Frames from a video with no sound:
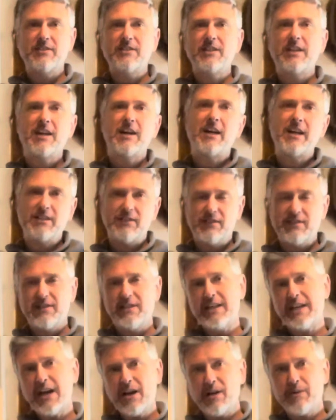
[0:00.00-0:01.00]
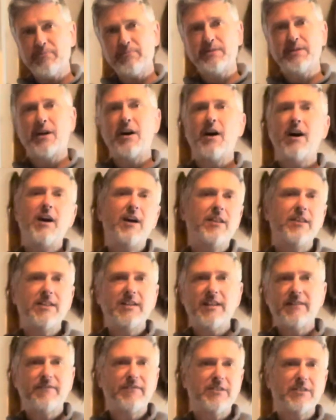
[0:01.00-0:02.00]
the cuts, the yelps, all the
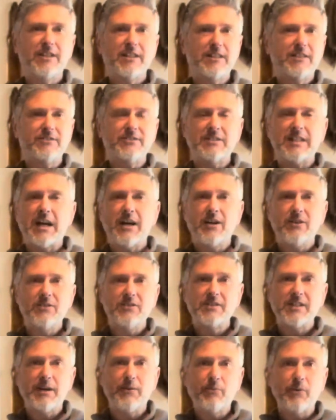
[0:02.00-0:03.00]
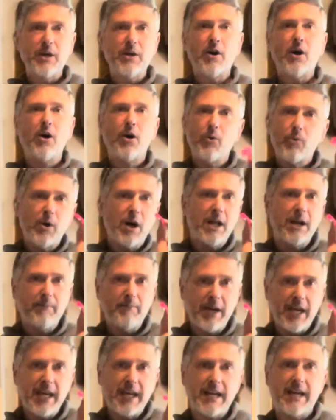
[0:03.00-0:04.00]
different little sounds that we all want to
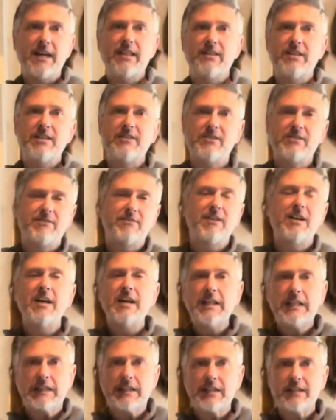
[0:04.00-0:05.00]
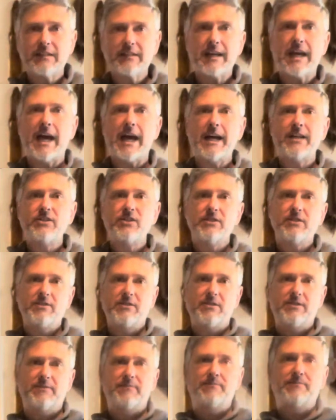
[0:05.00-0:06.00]
make on these little
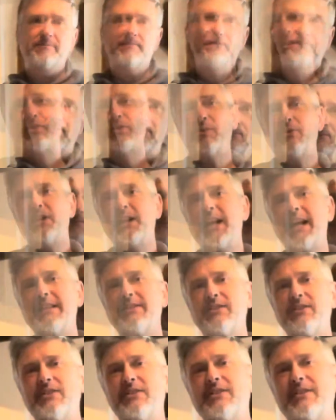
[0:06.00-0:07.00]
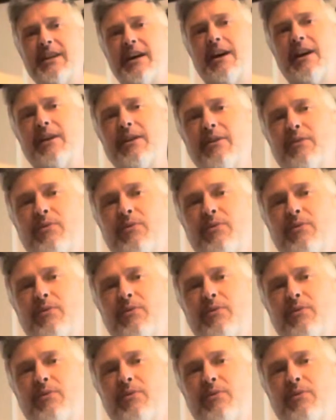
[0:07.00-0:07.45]
gadgets. So let's start